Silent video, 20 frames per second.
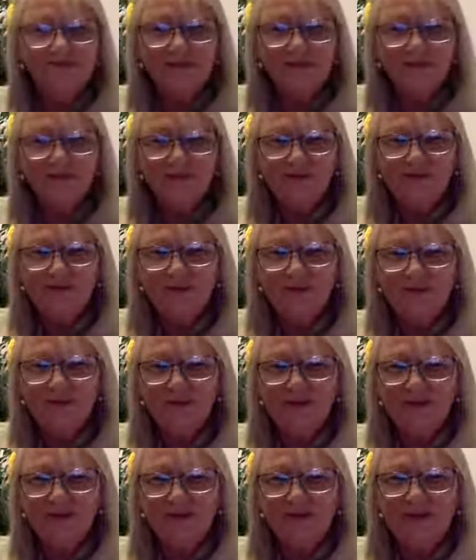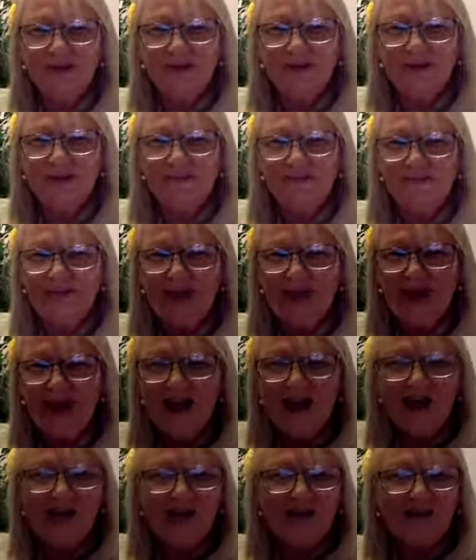Wonder what it'll be.
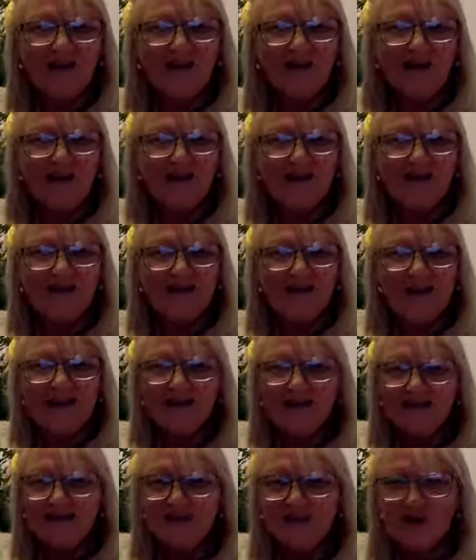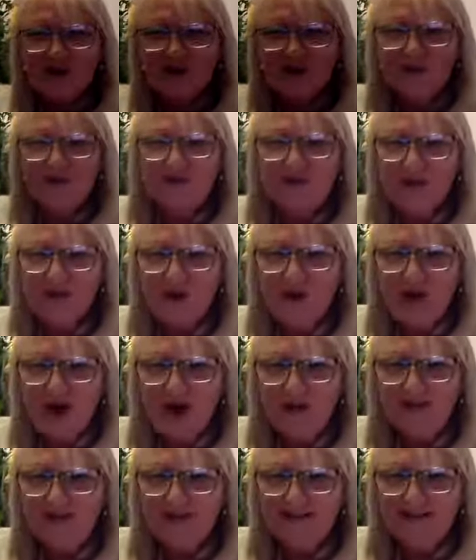Anyway, so I'm so
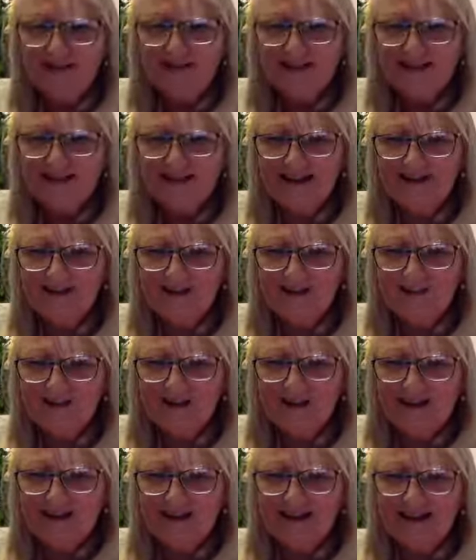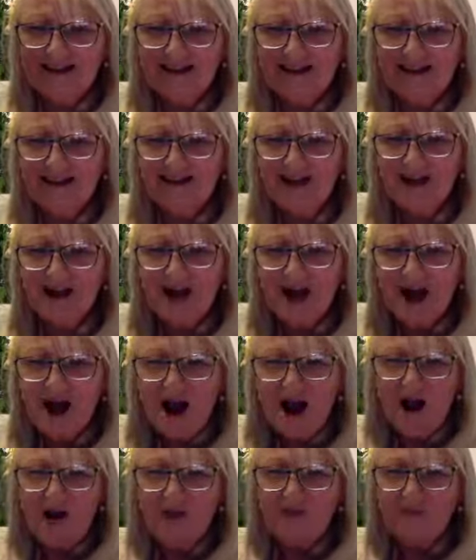happy to see everybody here.
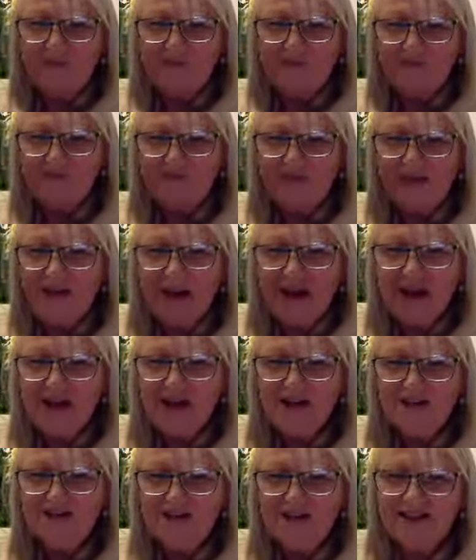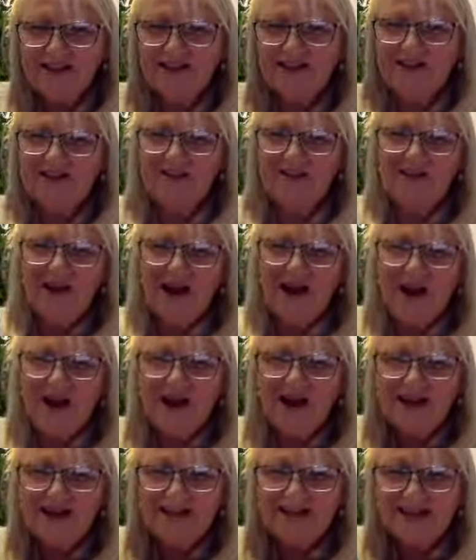Harvey,
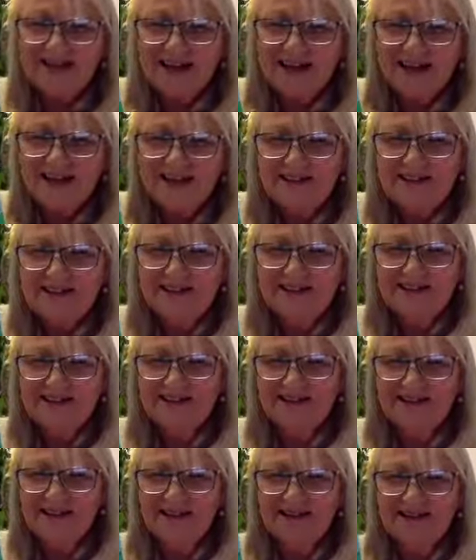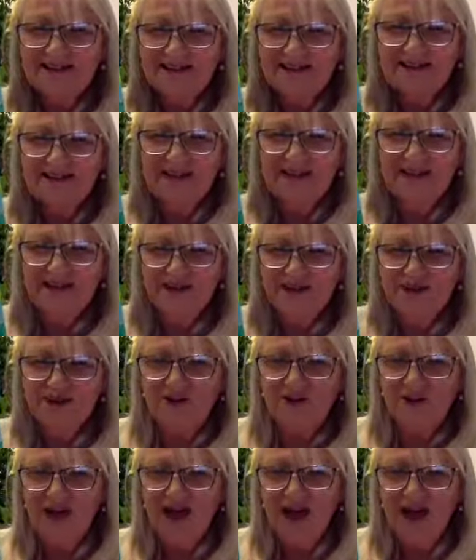hi Taylor, nice to see you.